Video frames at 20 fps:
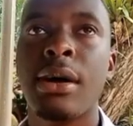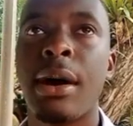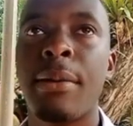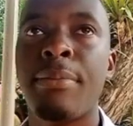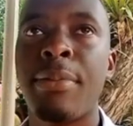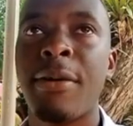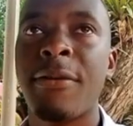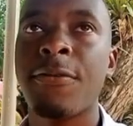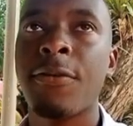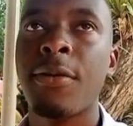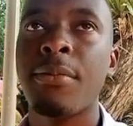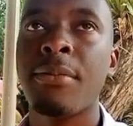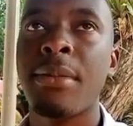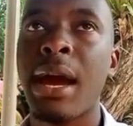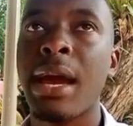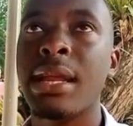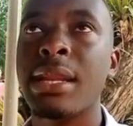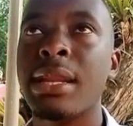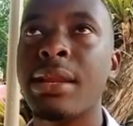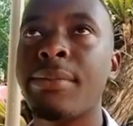perform
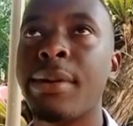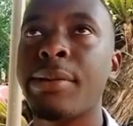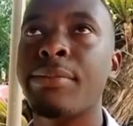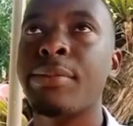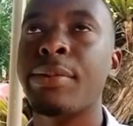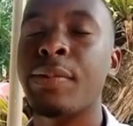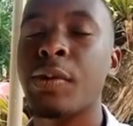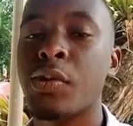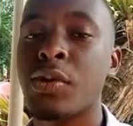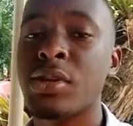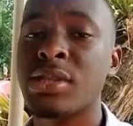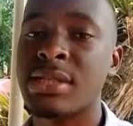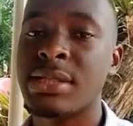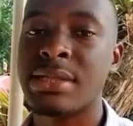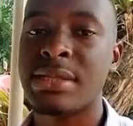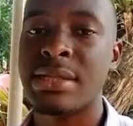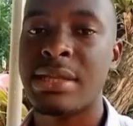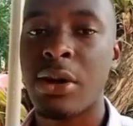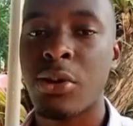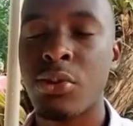highly, maybe because
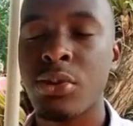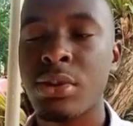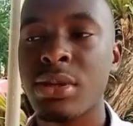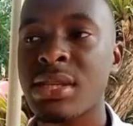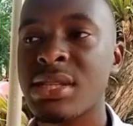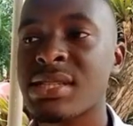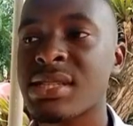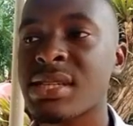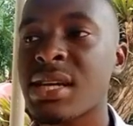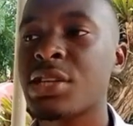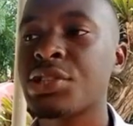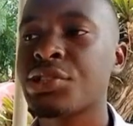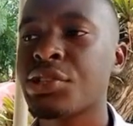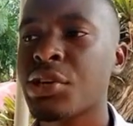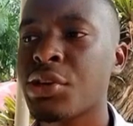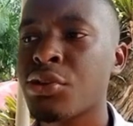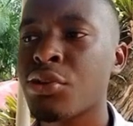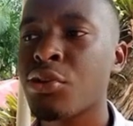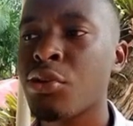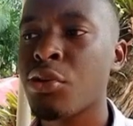he's in a good
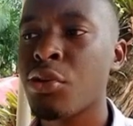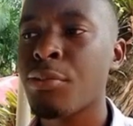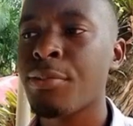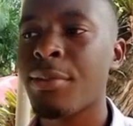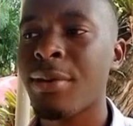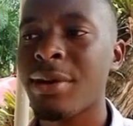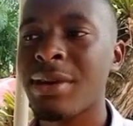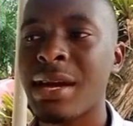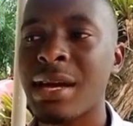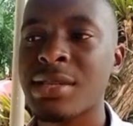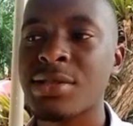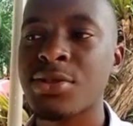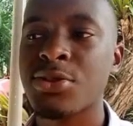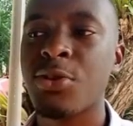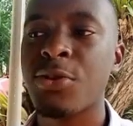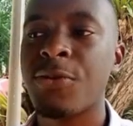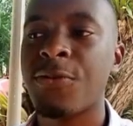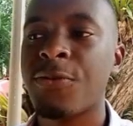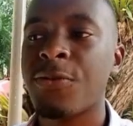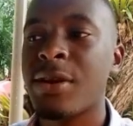discussion group or he has
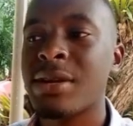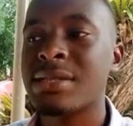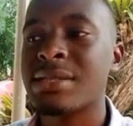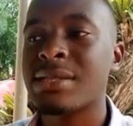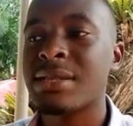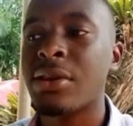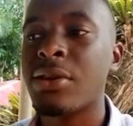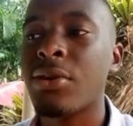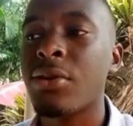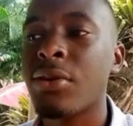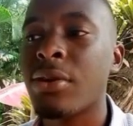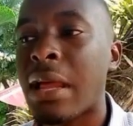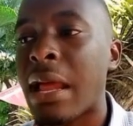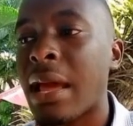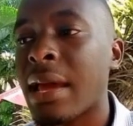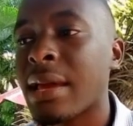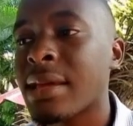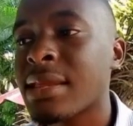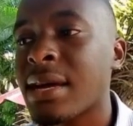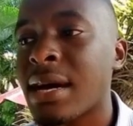good friends and all
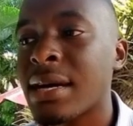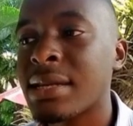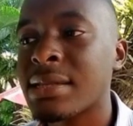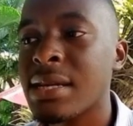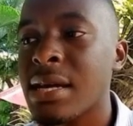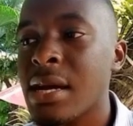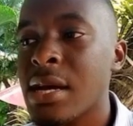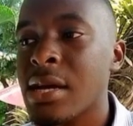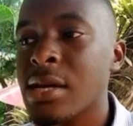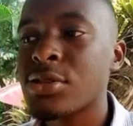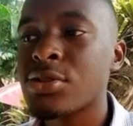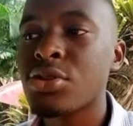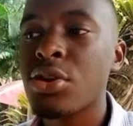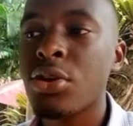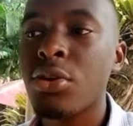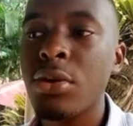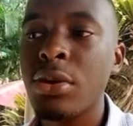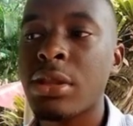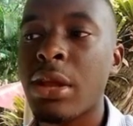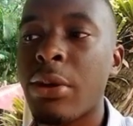like that.
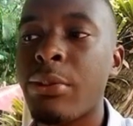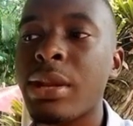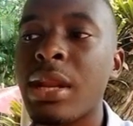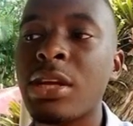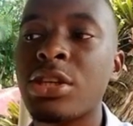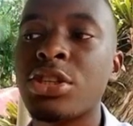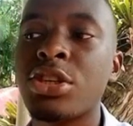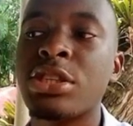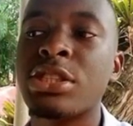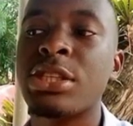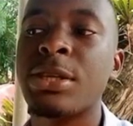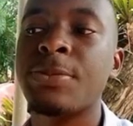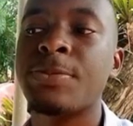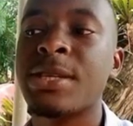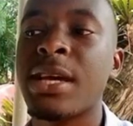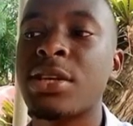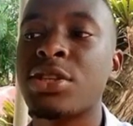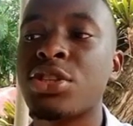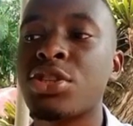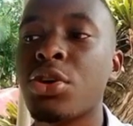So the
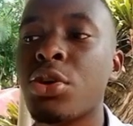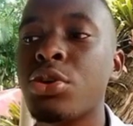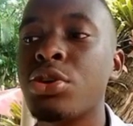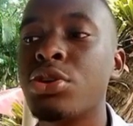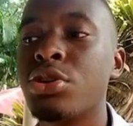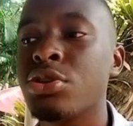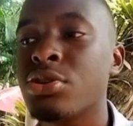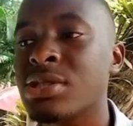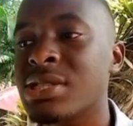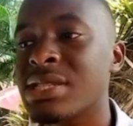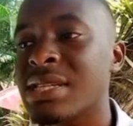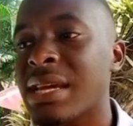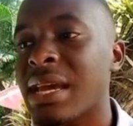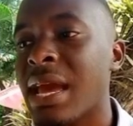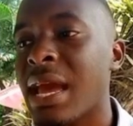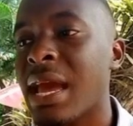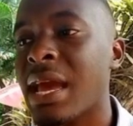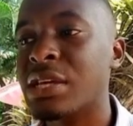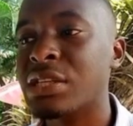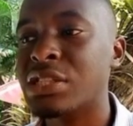relationships are shown using
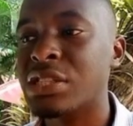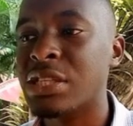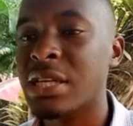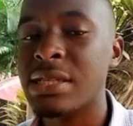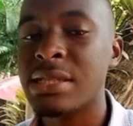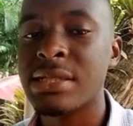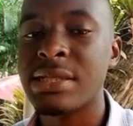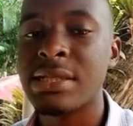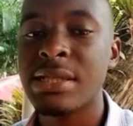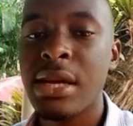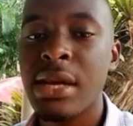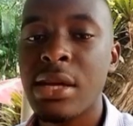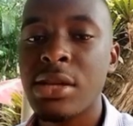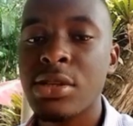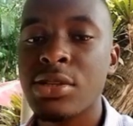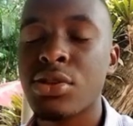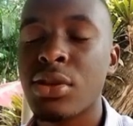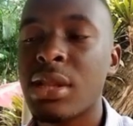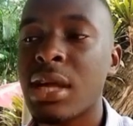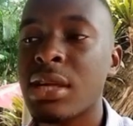ages.
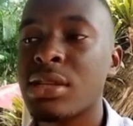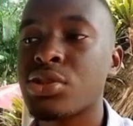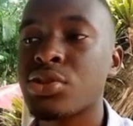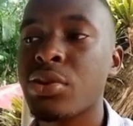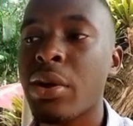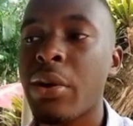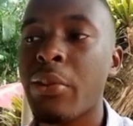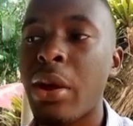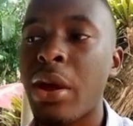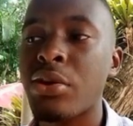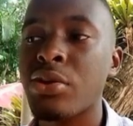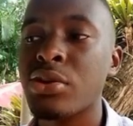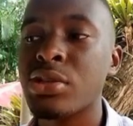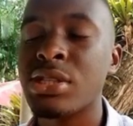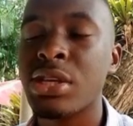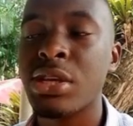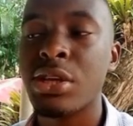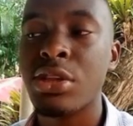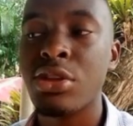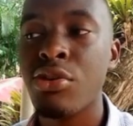So that is why we are
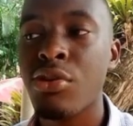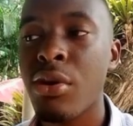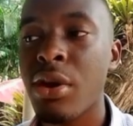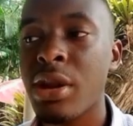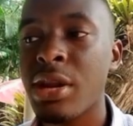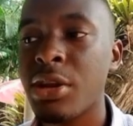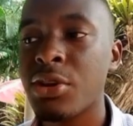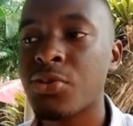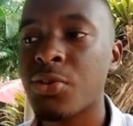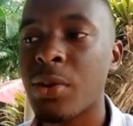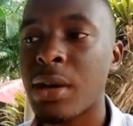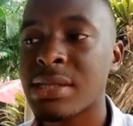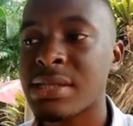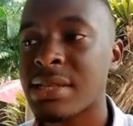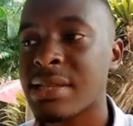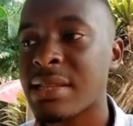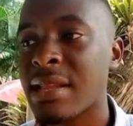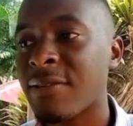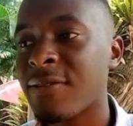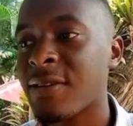using neural networks
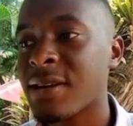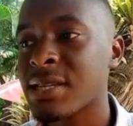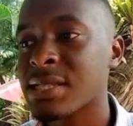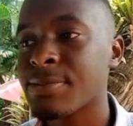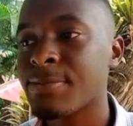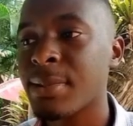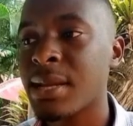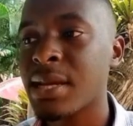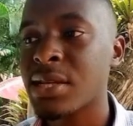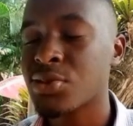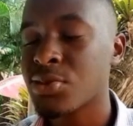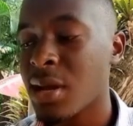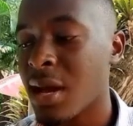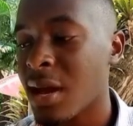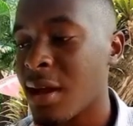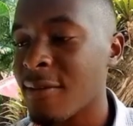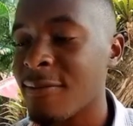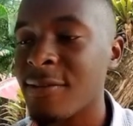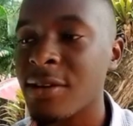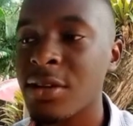in the first place. We are
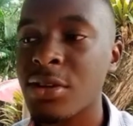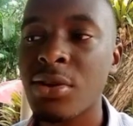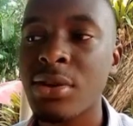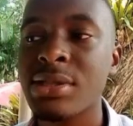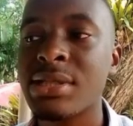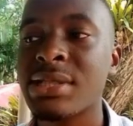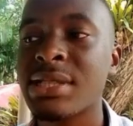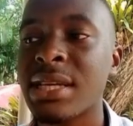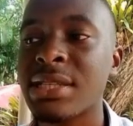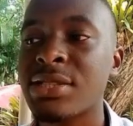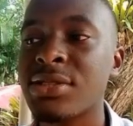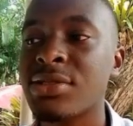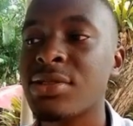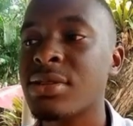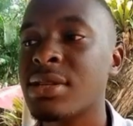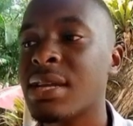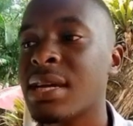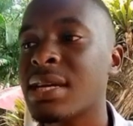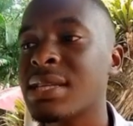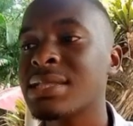having nodes as
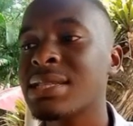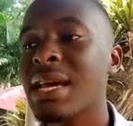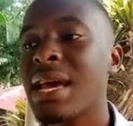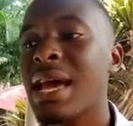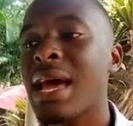students